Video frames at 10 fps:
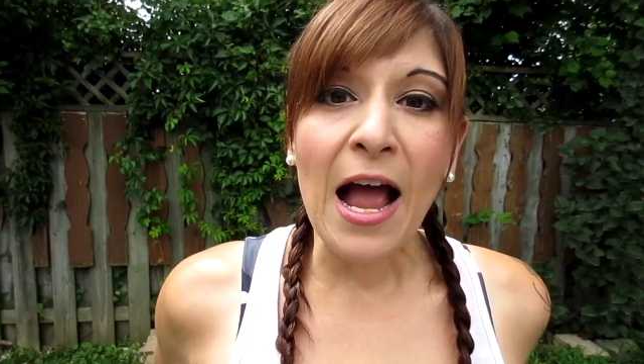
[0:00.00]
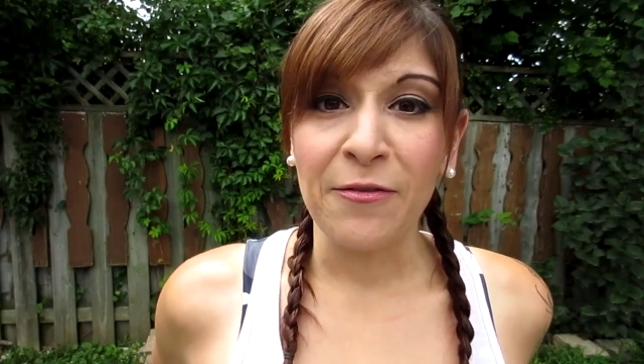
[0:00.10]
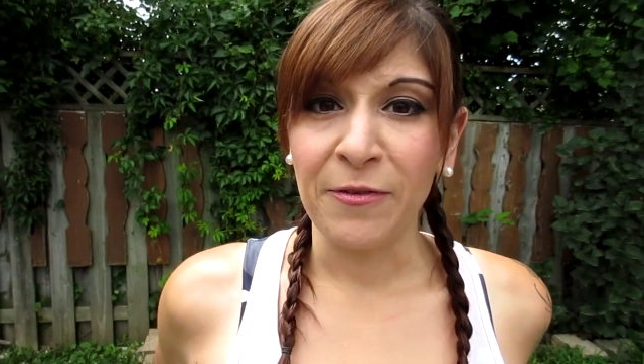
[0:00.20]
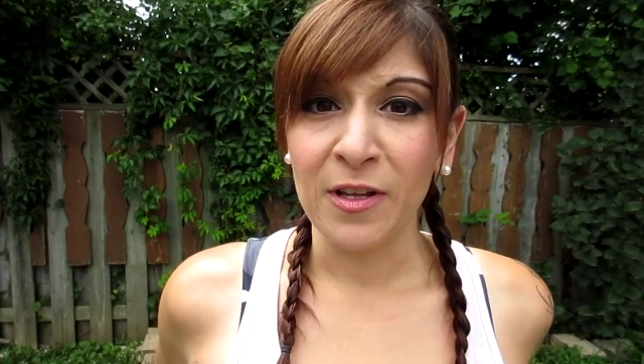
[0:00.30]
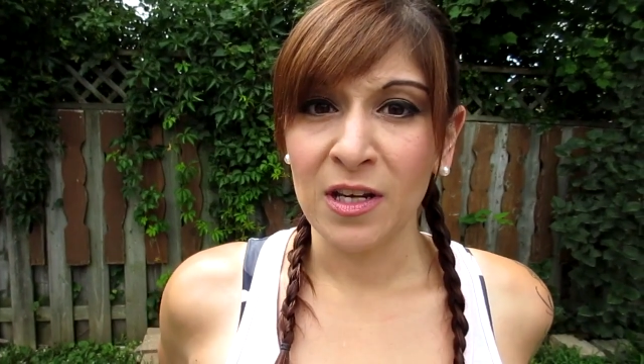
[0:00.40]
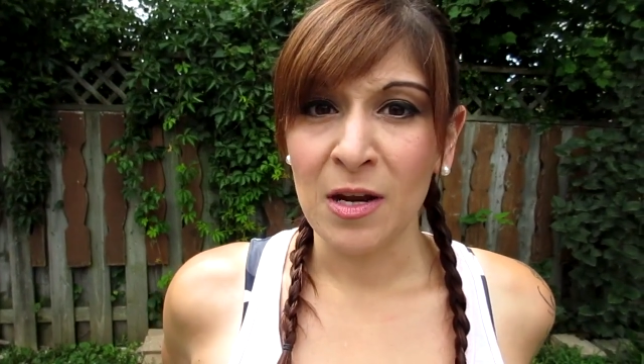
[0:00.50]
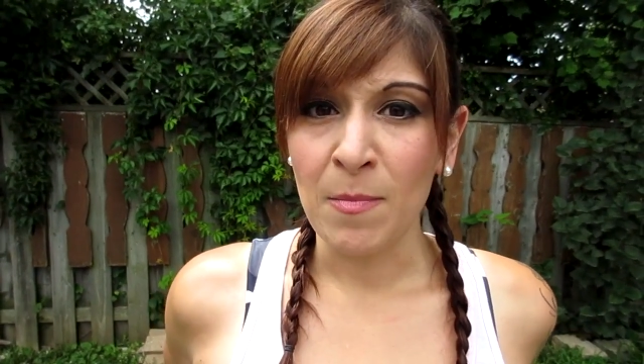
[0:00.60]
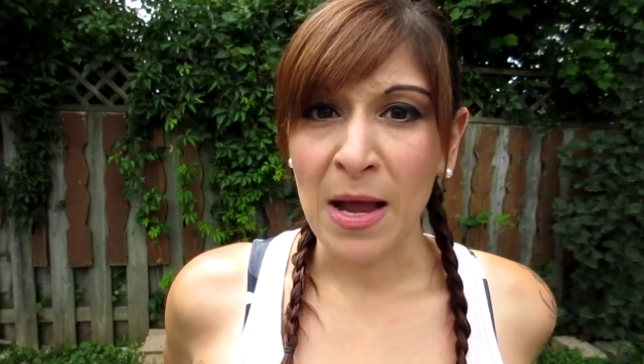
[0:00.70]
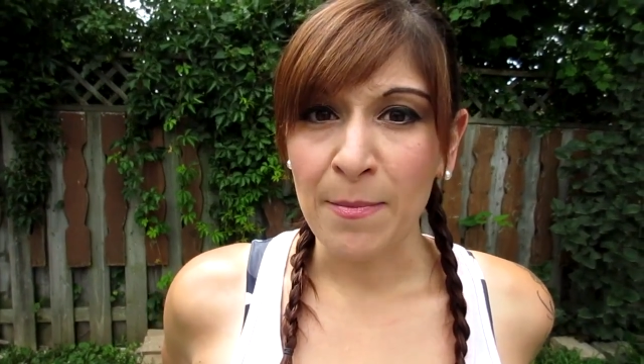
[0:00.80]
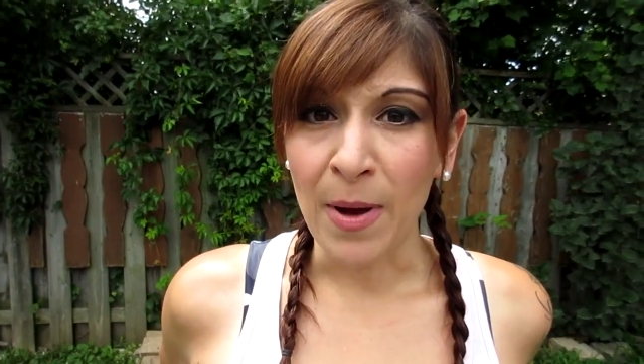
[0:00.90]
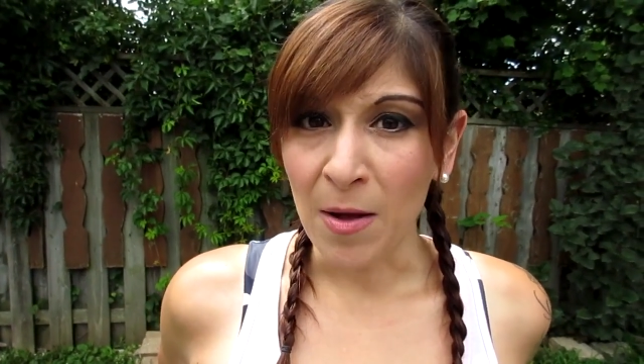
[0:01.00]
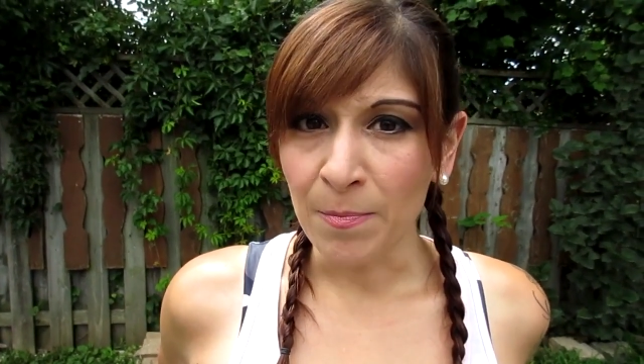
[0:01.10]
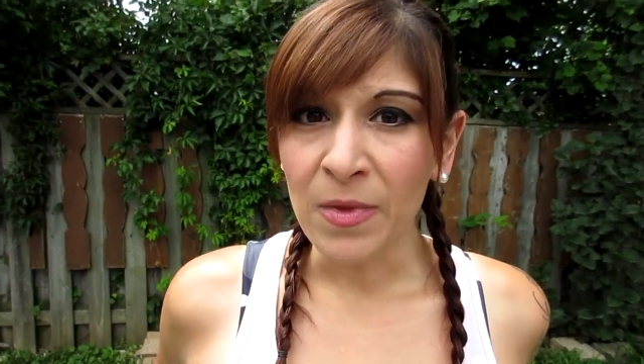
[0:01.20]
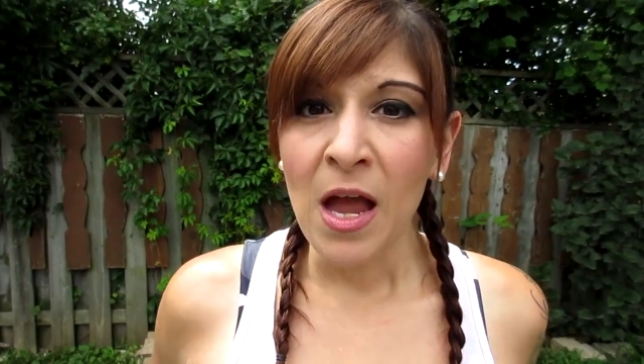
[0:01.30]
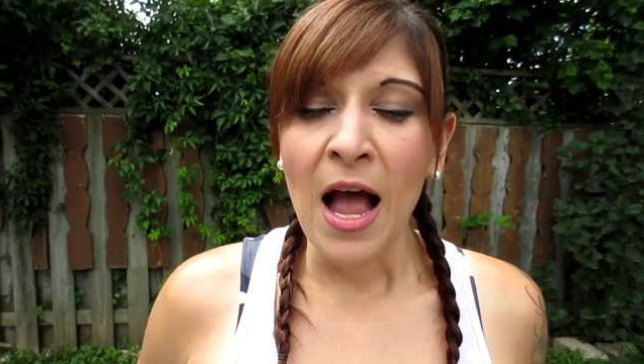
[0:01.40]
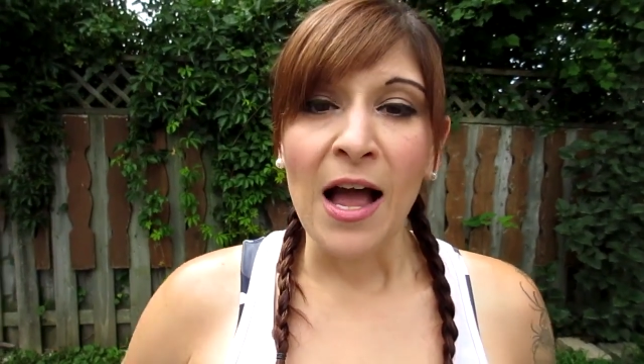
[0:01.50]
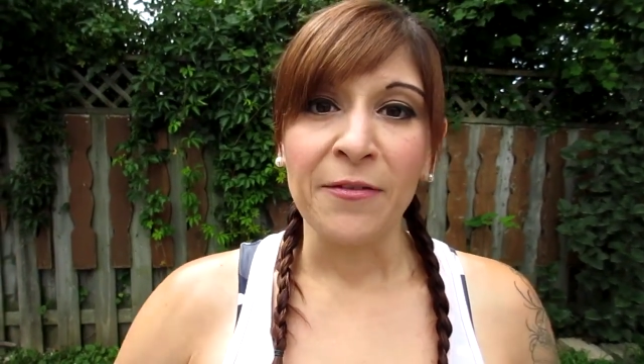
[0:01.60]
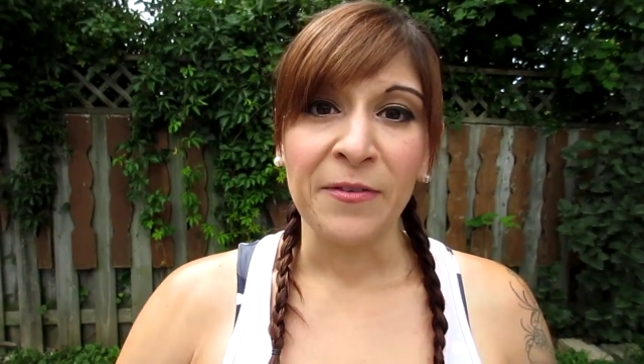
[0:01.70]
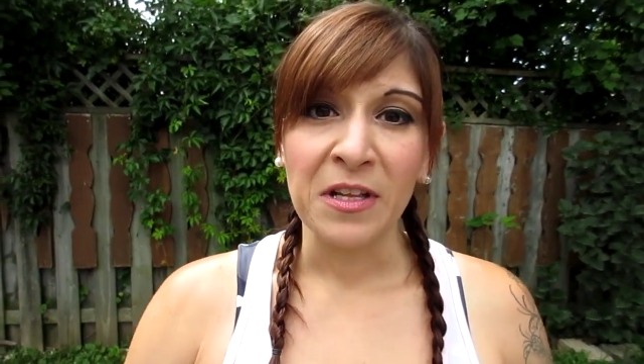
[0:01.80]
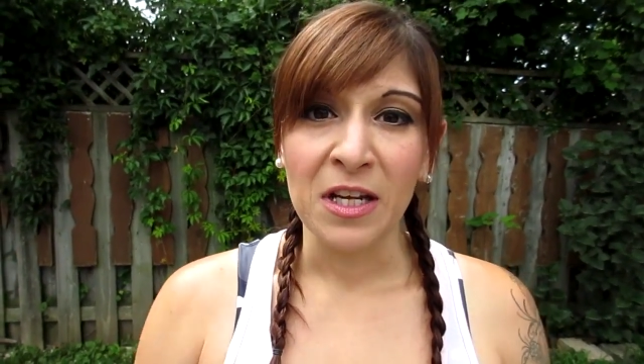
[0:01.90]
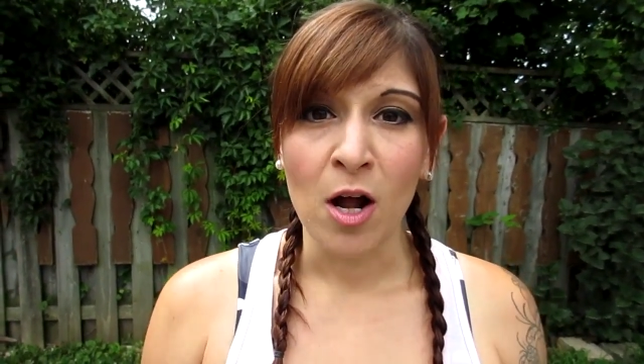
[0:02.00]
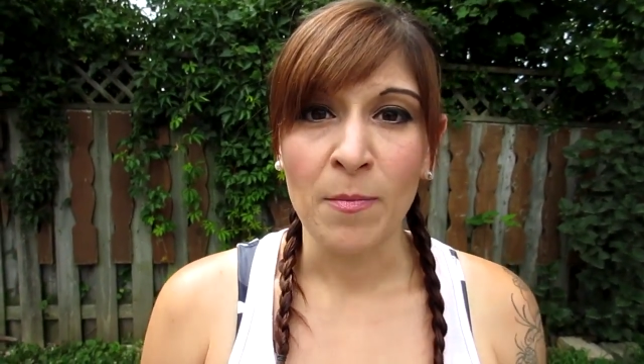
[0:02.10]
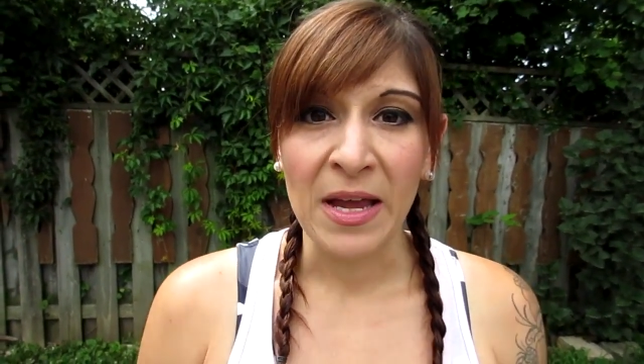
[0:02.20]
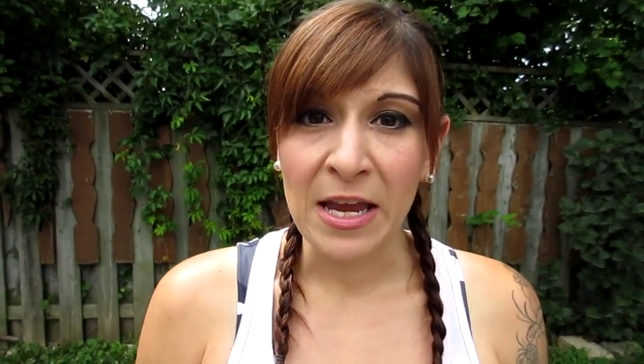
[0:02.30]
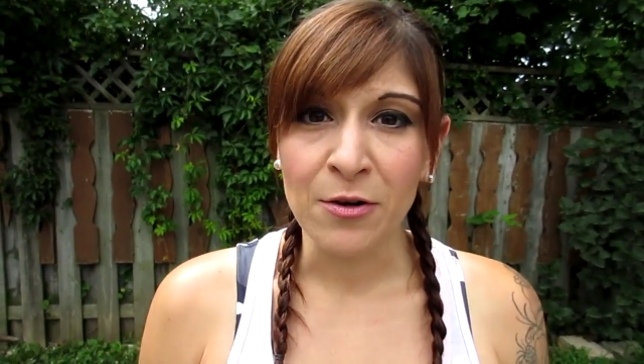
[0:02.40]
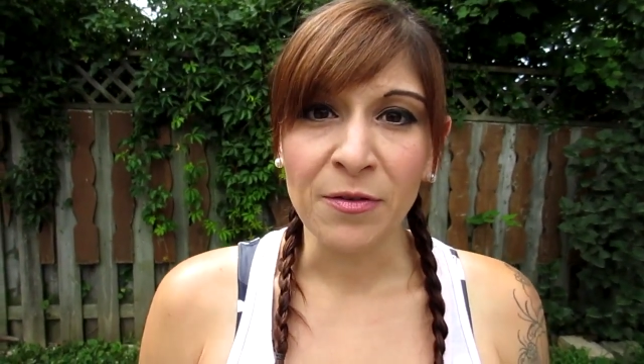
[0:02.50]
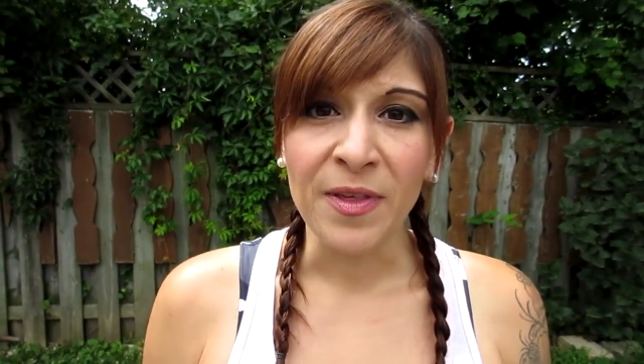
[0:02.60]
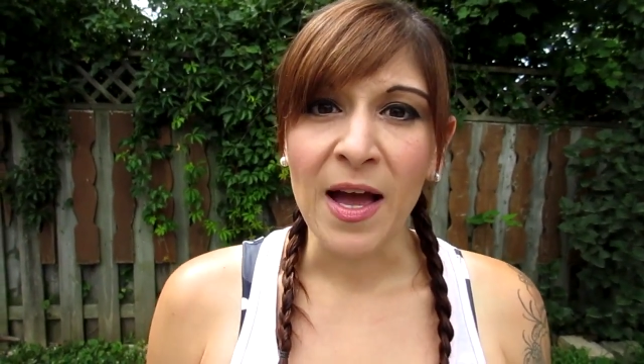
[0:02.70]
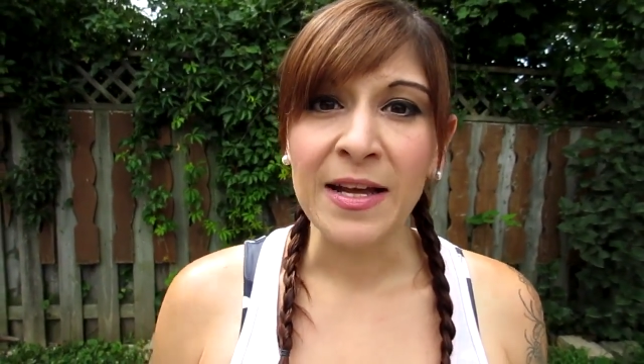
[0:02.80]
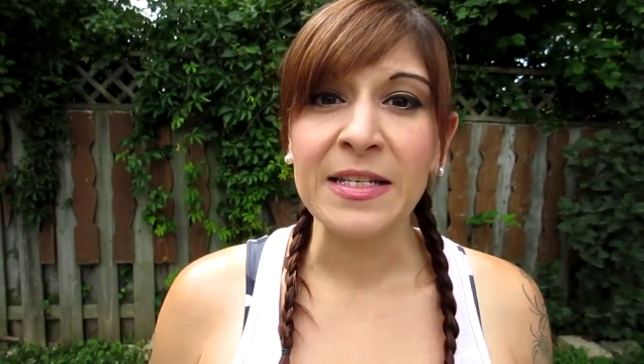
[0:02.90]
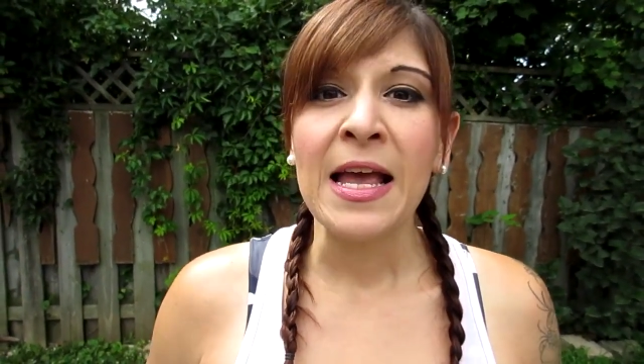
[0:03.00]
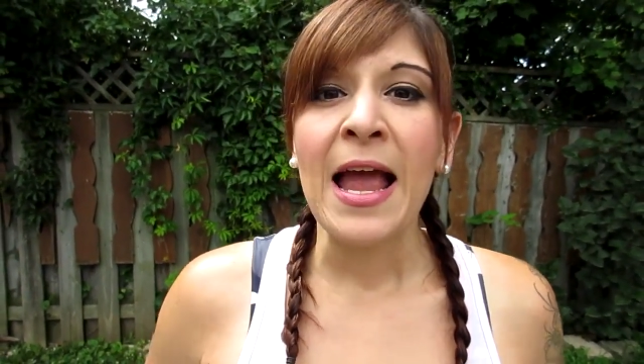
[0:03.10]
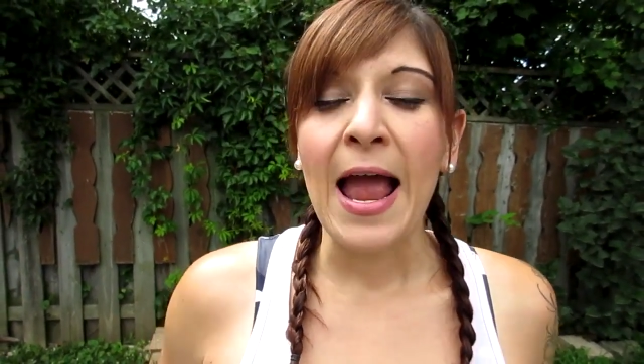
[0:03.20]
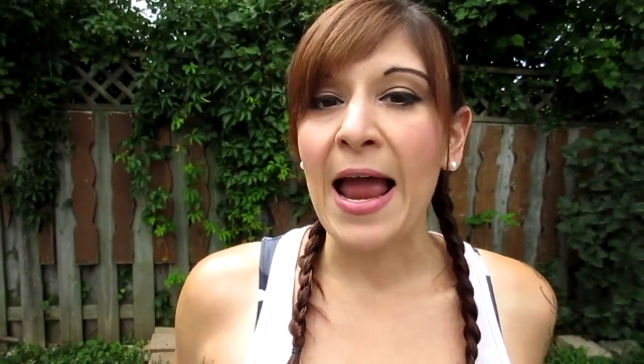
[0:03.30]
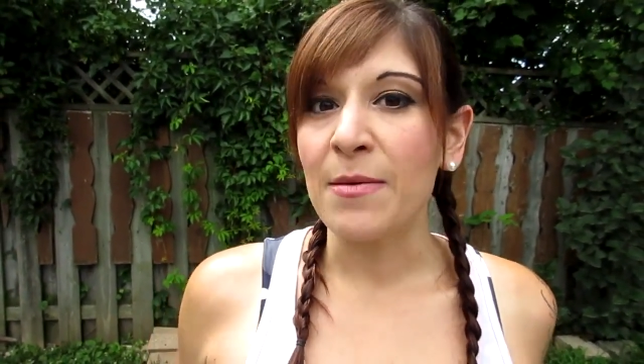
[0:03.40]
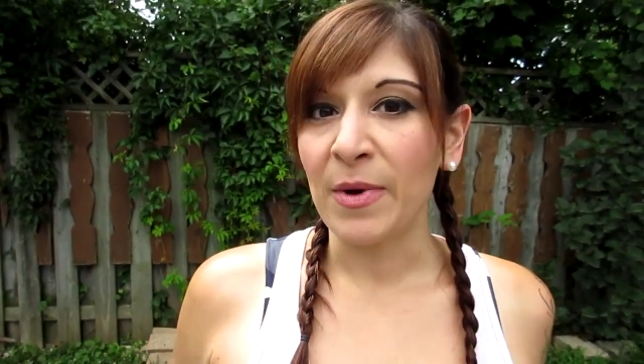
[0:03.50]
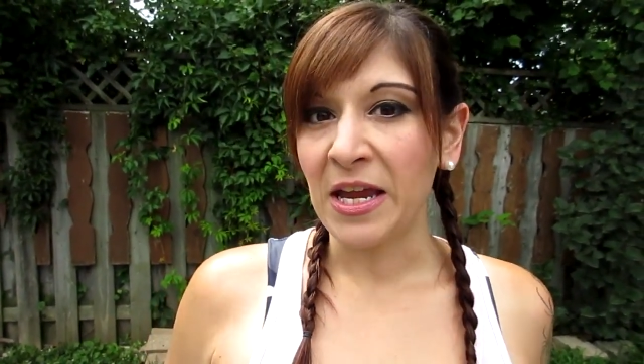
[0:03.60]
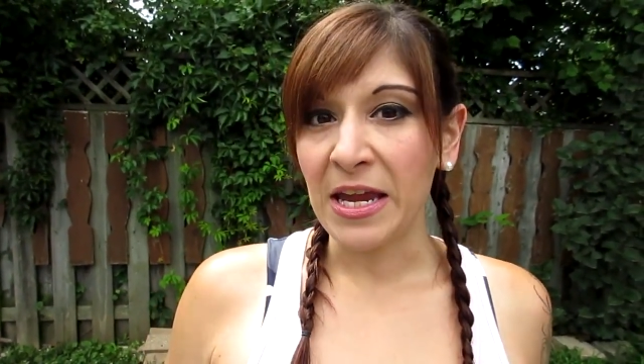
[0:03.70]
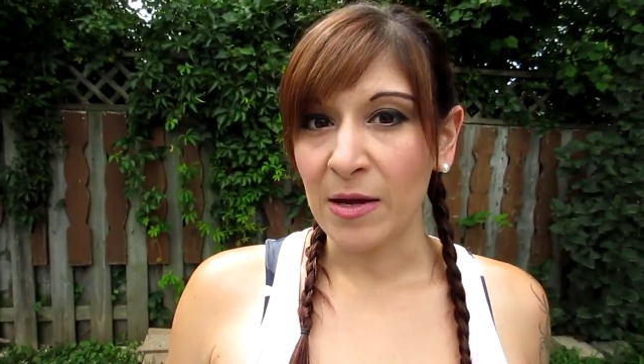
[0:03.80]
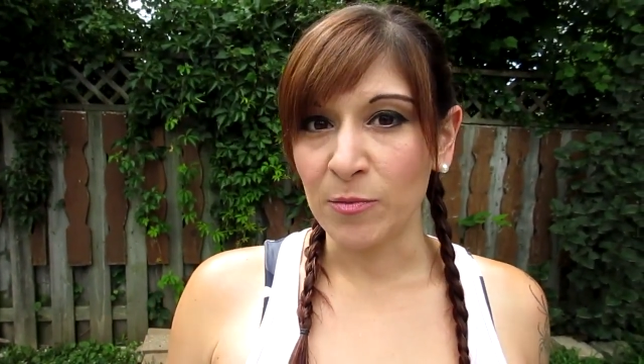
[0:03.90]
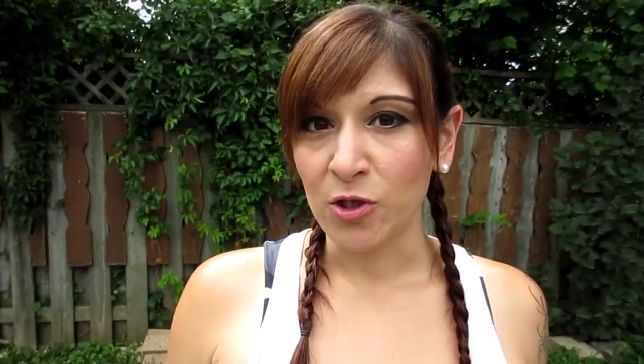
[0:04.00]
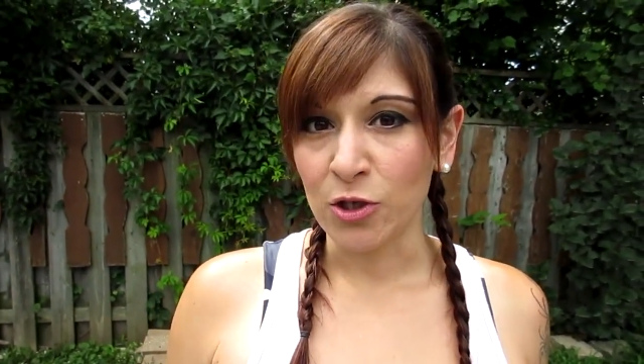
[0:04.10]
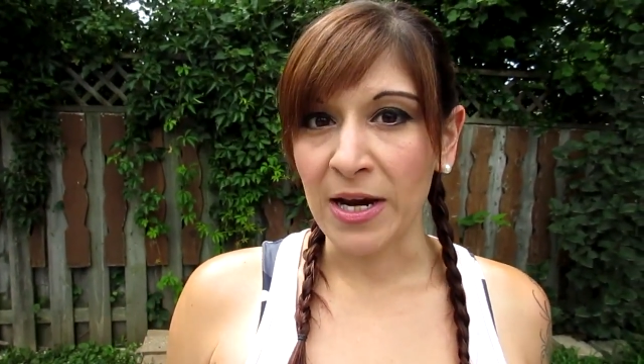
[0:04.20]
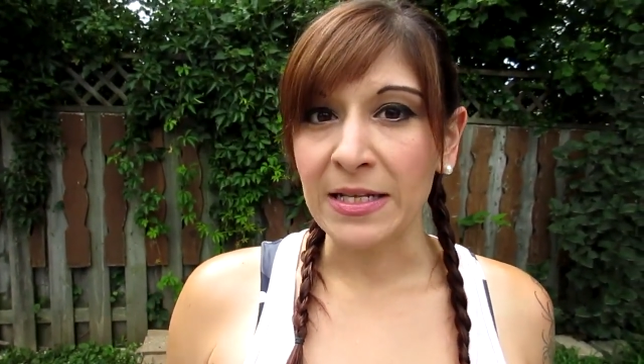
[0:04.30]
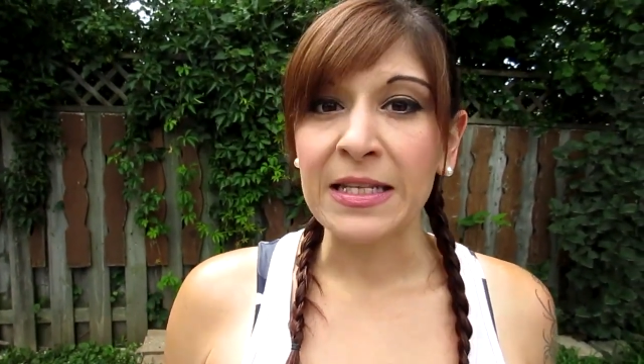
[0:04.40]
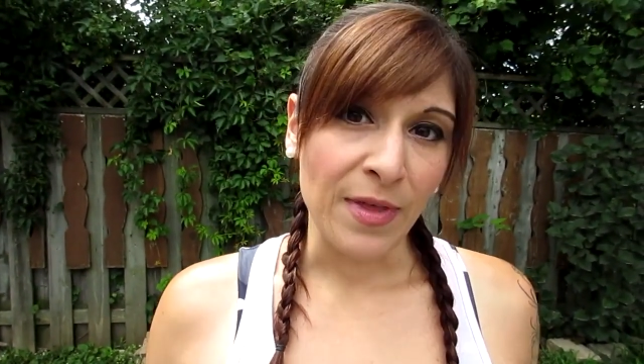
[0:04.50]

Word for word: I feel it in my bum, I feel it on my inner thighs and my hamstrings.